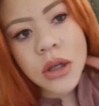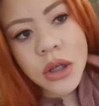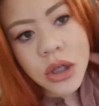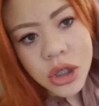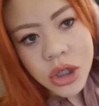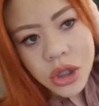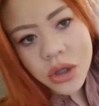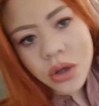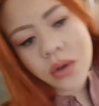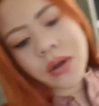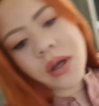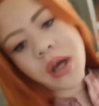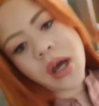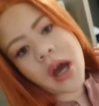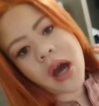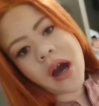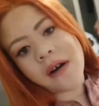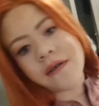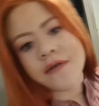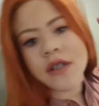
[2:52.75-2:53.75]
So
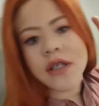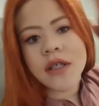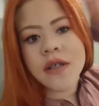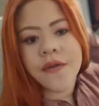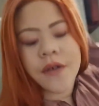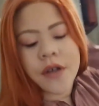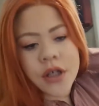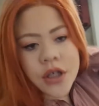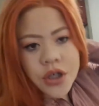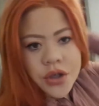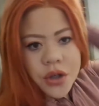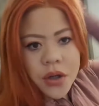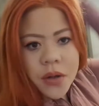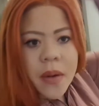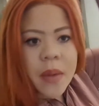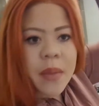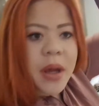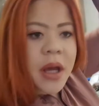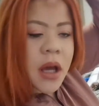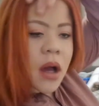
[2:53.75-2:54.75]
yeah, I've just finished doing
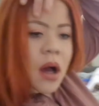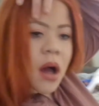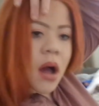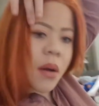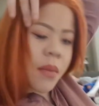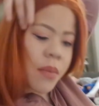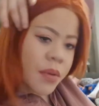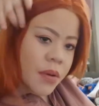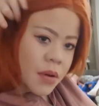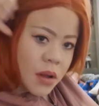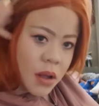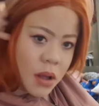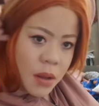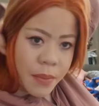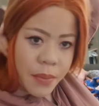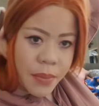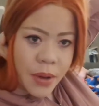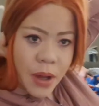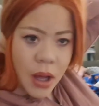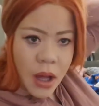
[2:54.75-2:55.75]
my makeup,
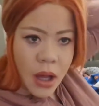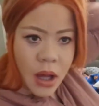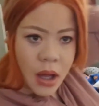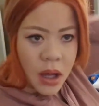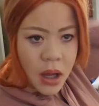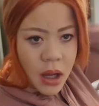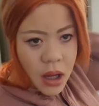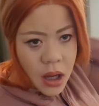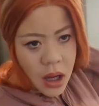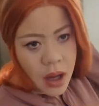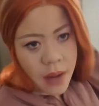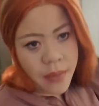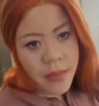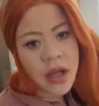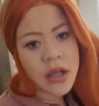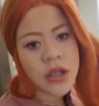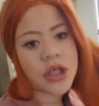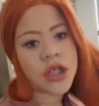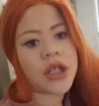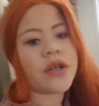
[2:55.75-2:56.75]
but I'm
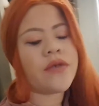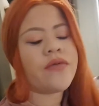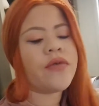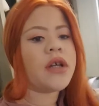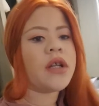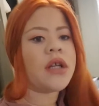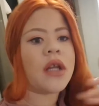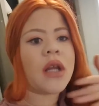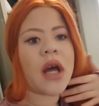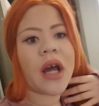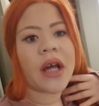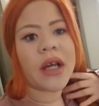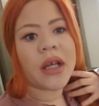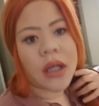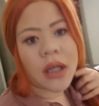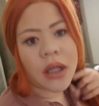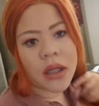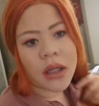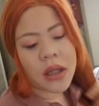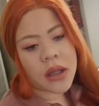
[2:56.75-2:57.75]
actually really
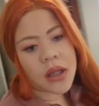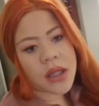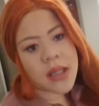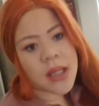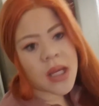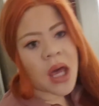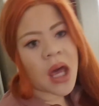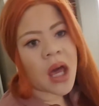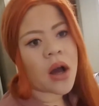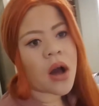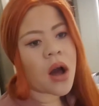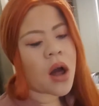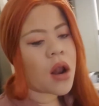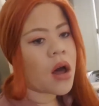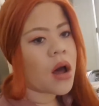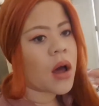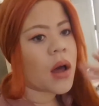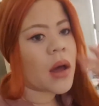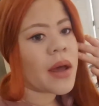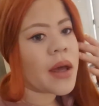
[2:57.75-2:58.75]
liking this hair
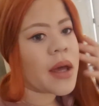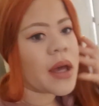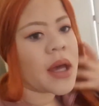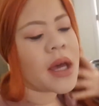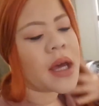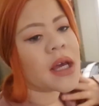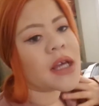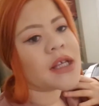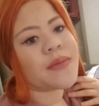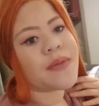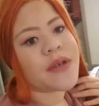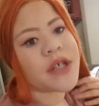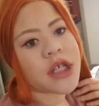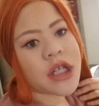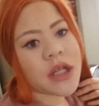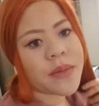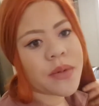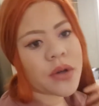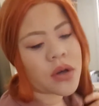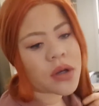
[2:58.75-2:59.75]
colour,
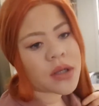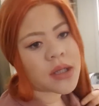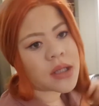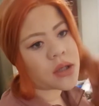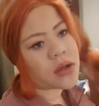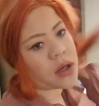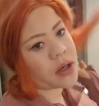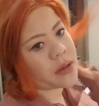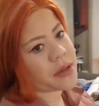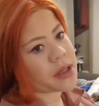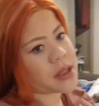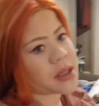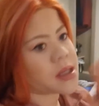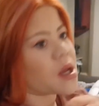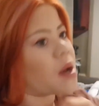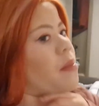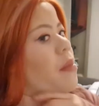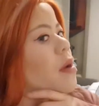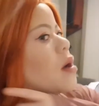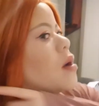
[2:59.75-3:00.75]
especially because it's going to be
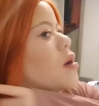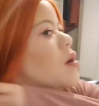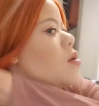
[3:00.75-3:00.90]
summer.